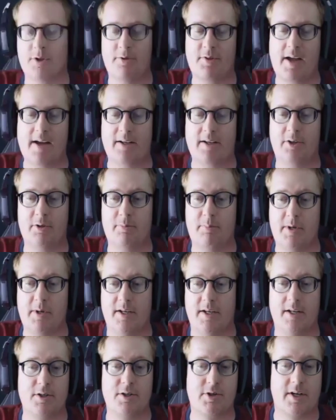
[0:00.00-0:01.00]
So that could be
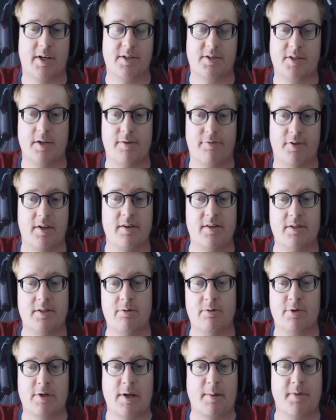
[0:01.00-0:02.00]
an interest if they
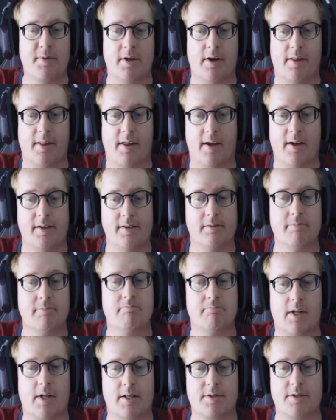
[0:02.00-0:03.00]
do something like that.
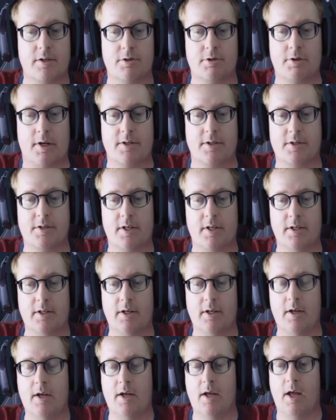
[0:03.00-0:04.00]
That's
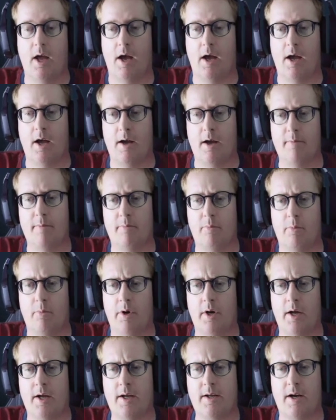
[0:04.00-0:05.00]
interesting. For
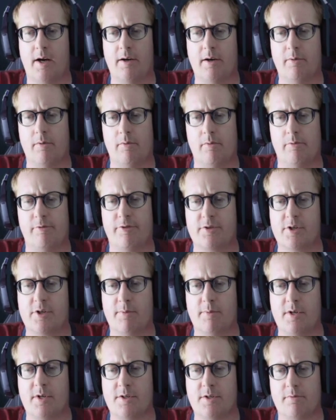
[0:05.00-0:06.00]

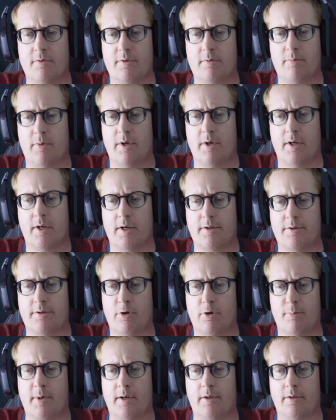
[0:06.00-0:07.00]
some reason, when I
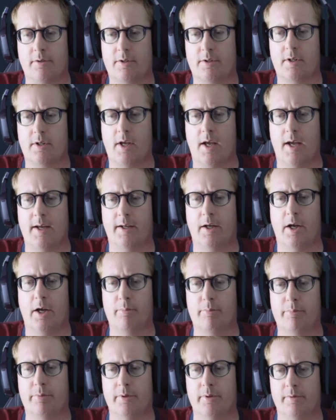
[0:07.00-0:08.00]
thought about getting
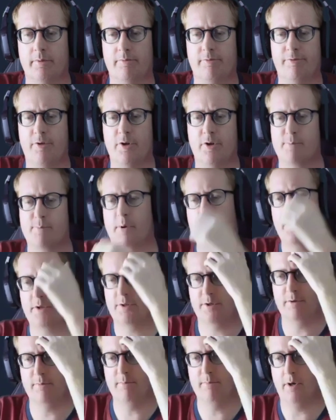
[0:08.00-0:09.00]
up in
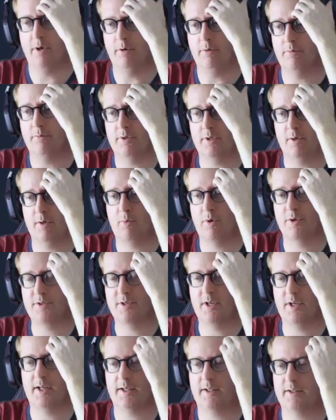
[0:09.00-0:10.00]
first-person mode, it
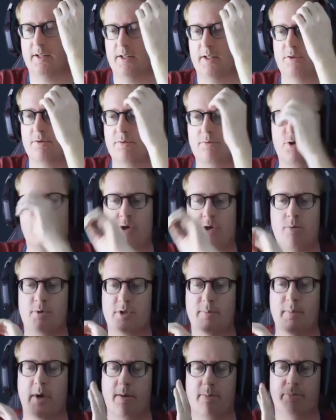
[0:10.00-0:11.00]
wasn't like this
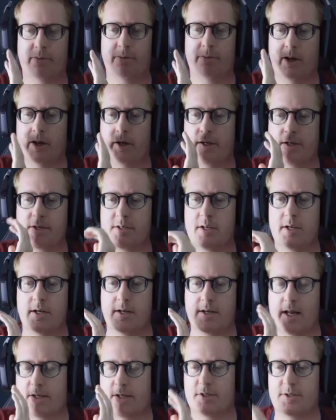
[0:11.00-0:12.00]
shoot 'em up
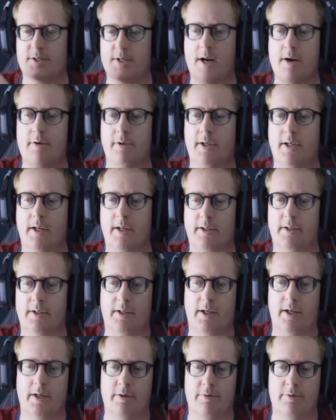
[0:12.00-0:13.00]
idea necessarily, like a
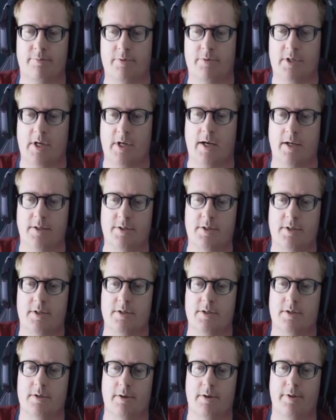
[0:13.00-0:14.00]
kind of Star
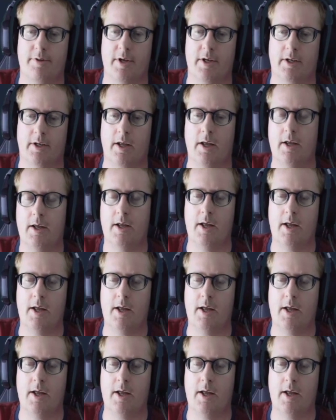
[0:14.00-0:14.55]
Citizen thing.